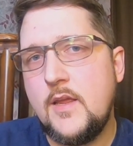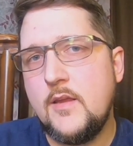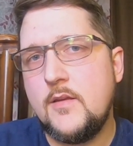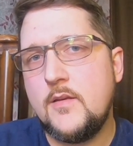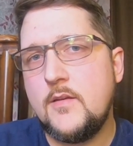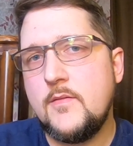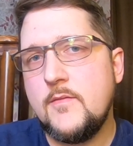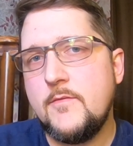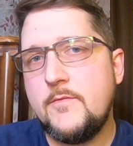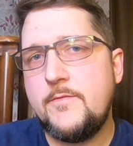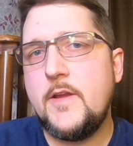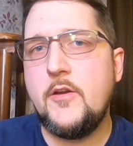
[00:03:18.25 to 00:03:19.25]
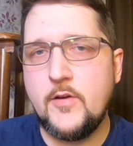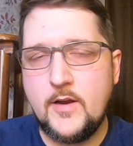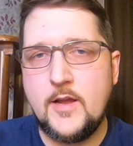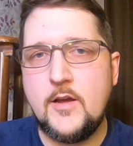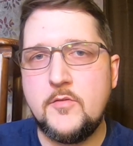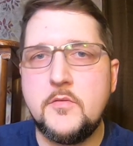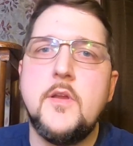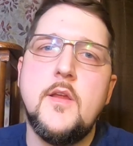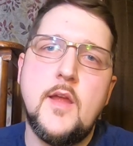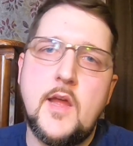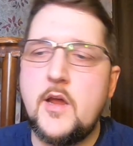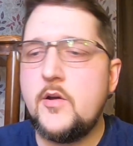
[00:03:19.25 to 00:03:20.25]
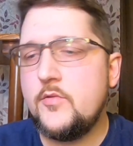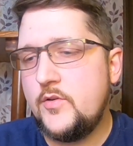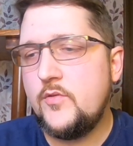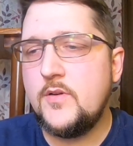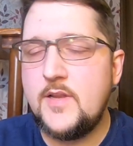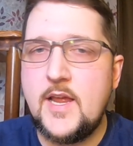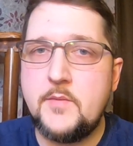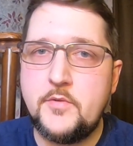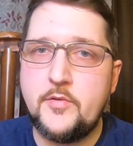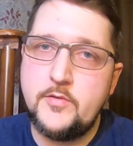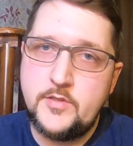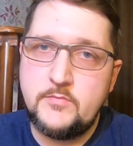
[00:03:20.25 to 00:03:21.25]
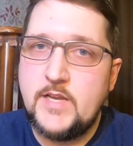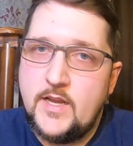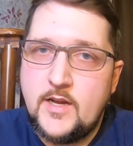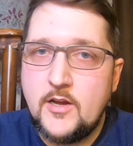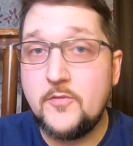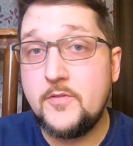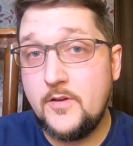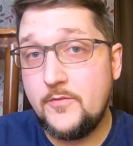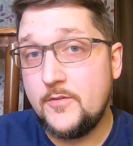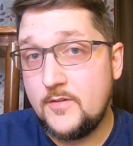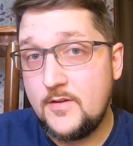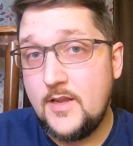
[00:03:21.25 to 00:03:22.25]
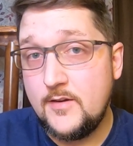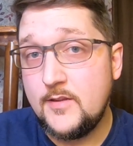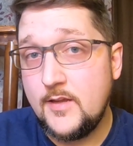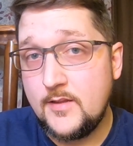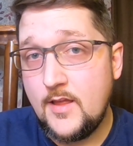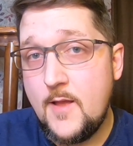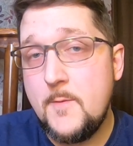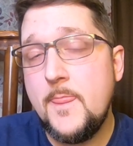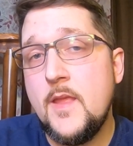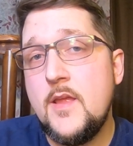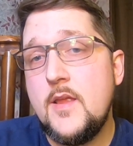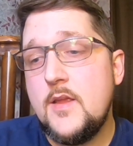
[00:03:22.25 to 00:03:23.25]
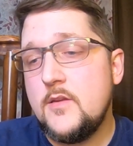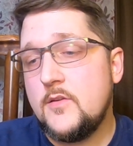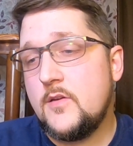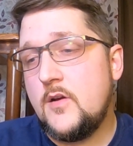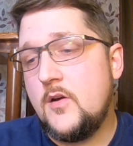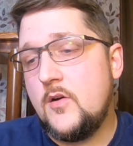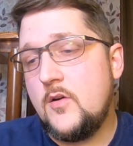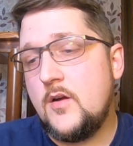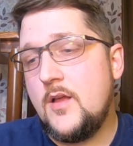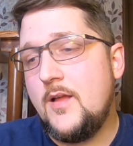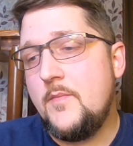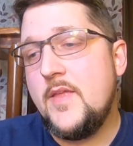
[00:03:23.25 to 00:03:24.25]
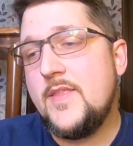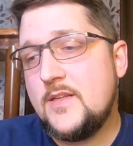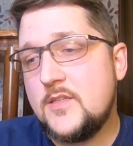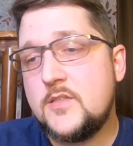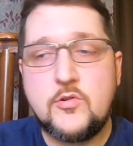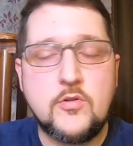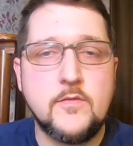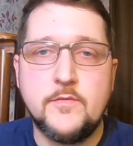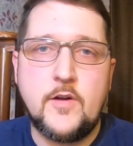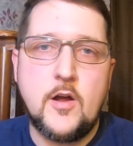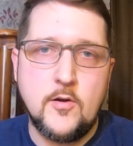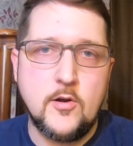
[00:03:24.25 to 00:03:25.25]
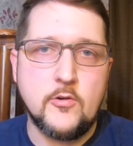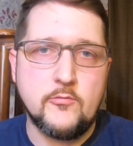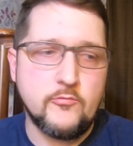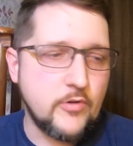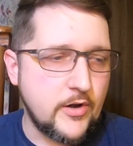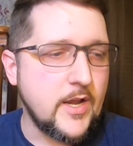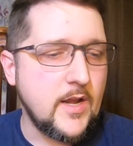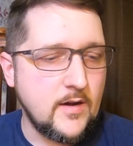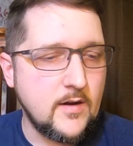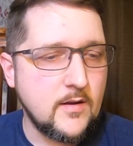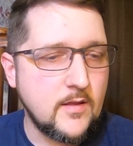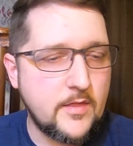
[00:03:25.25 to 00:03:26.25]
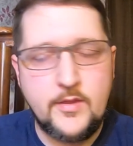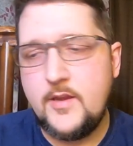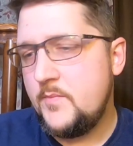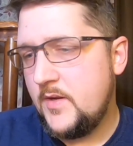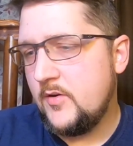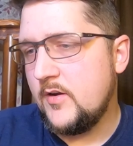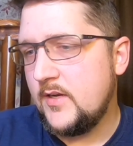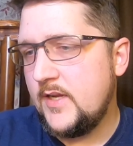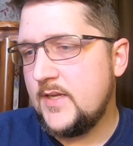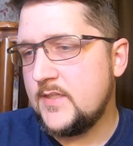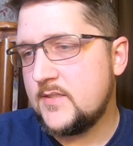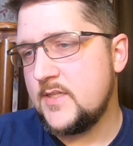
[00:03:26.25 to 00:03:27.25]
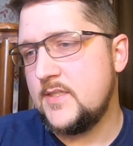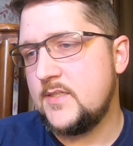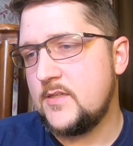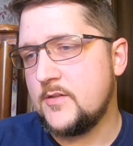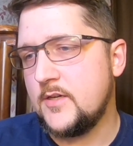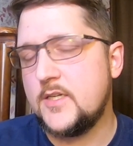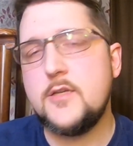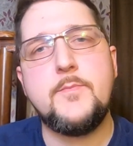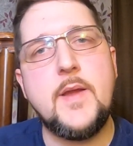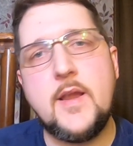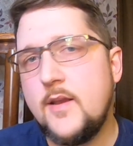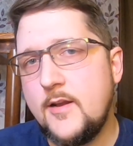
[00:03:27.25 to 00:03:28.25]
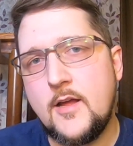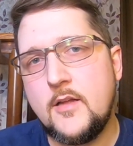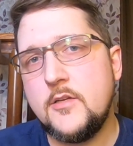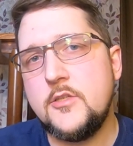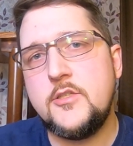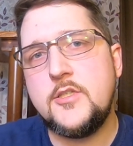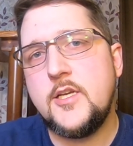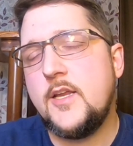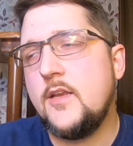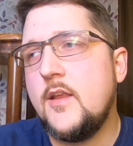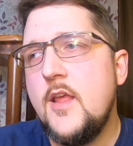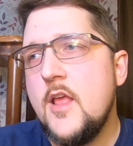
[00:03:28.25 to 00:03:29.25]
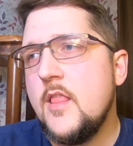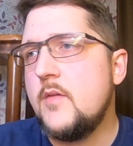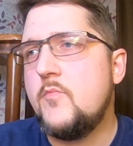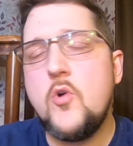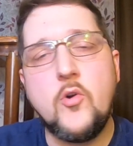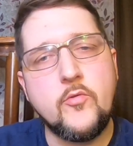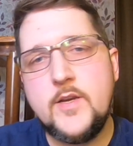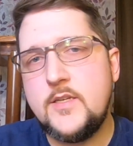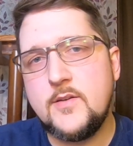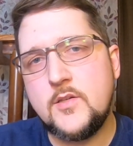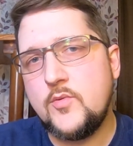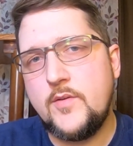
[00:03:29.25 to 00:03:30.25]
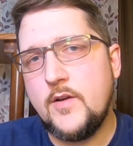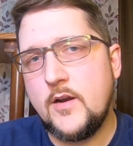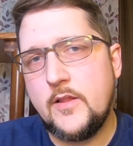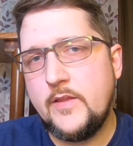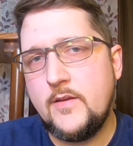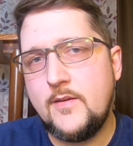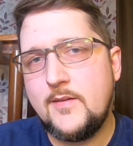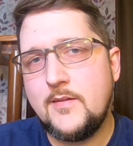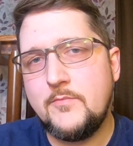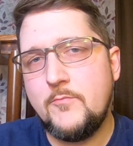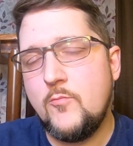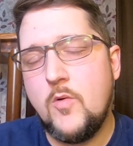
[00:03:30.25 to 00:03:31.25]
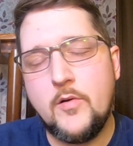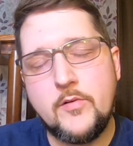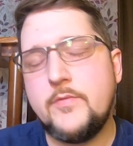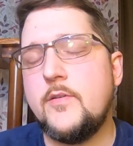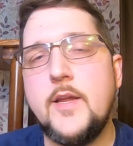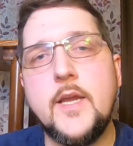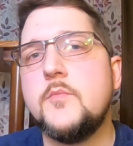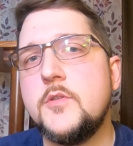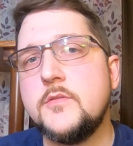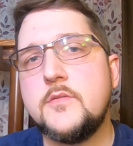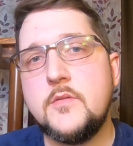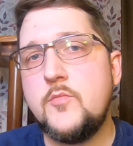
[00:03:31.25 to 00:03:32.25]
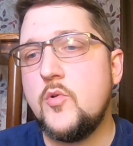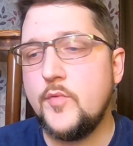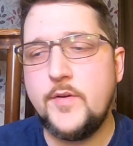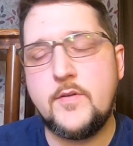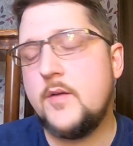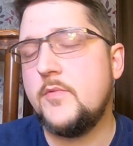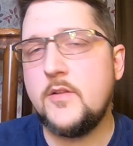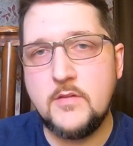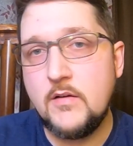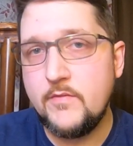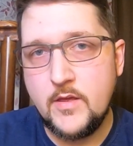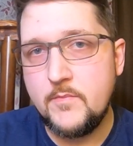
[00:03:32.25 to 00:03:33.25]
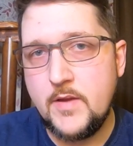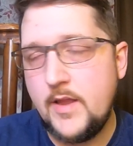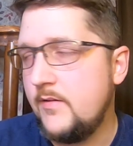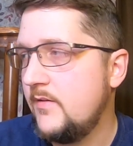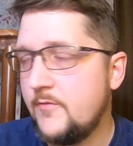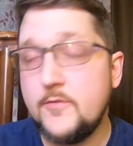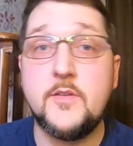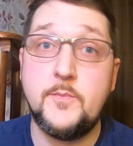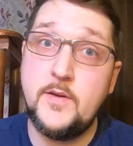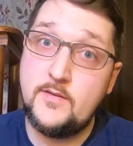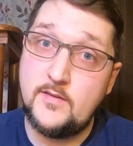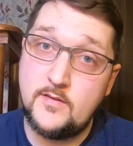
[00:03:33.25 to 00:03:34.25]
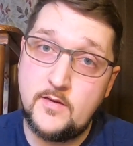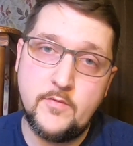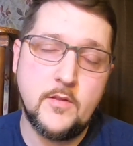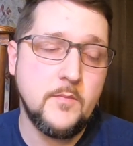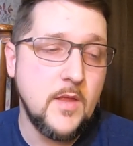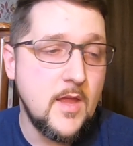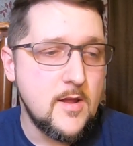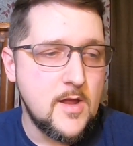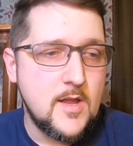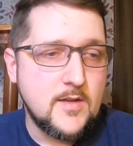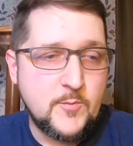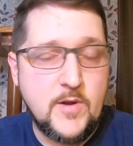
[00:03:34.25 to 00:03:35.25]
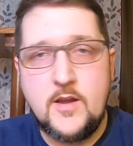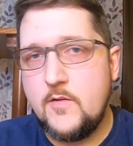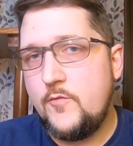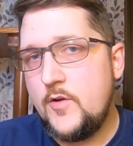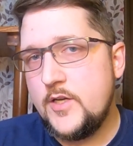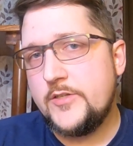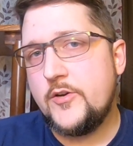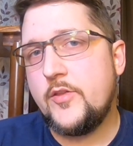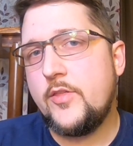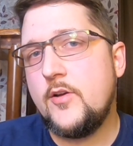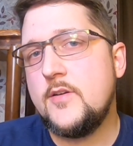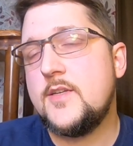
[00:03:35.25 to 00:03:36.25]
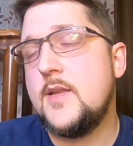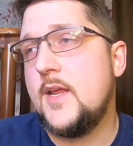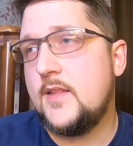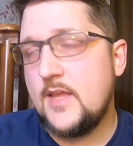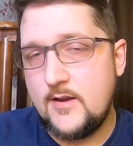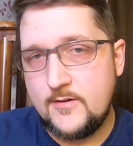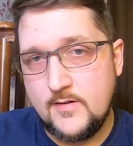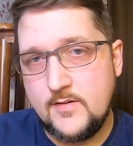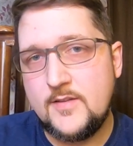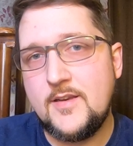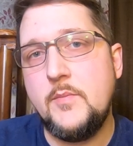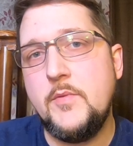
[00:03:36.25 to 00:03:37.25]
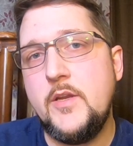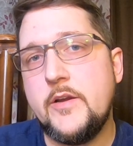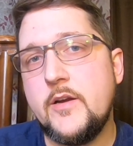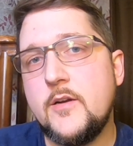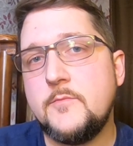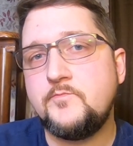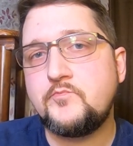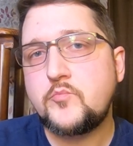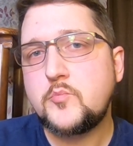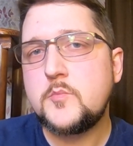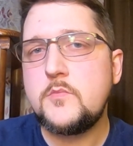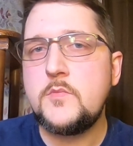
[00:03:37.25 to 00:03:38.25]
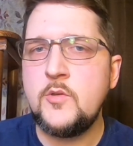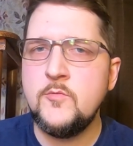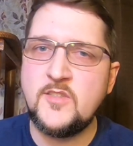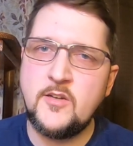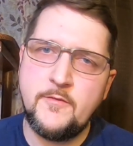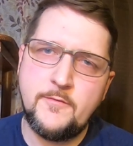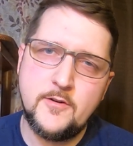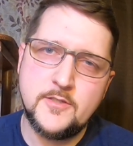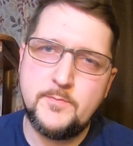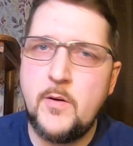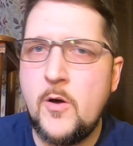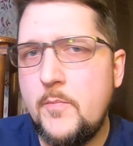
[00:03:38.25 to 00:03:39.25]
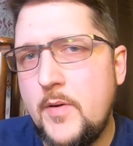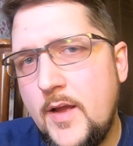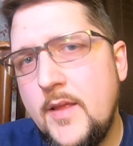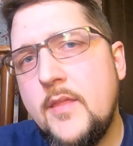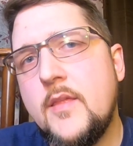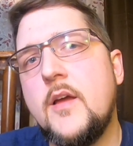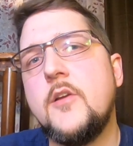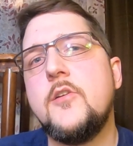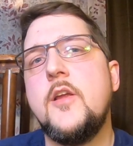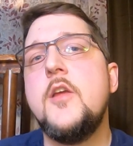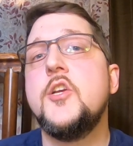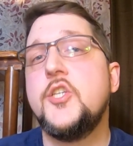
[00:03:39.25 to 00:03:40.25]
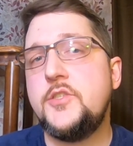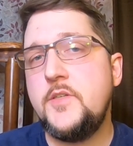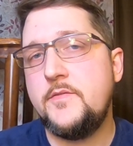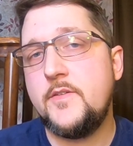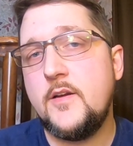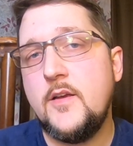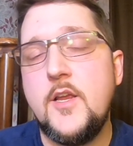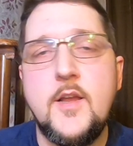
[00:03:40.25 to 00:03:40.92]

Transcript: in figuring out how to adapt to take care of a different snake like that. So, and that's sort of our running theme here, I guess, is our expanding knowledge, and the more research we've done on these wonderful animals, the more we've come to love them and different species of them. Speaking of which, our third snake that same year was our first ball python, Shiva.